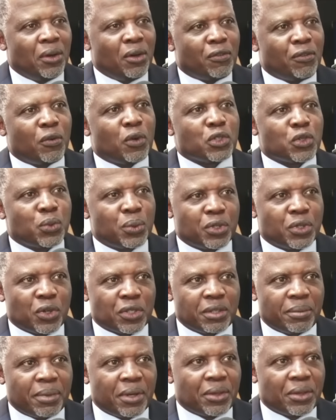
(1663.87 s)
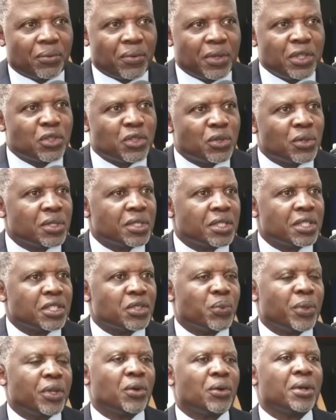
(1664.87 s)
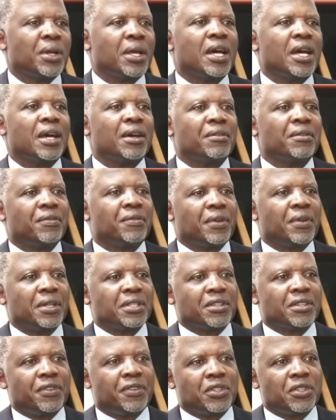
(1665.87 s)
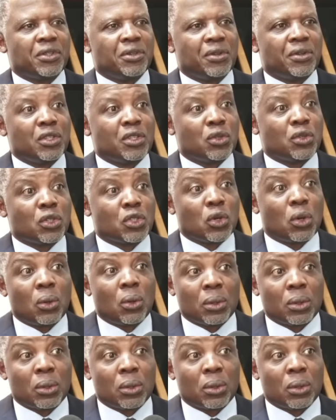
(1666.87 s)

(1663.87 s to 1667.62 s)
Of course, we talked about the resources. We don't have sufficient resource,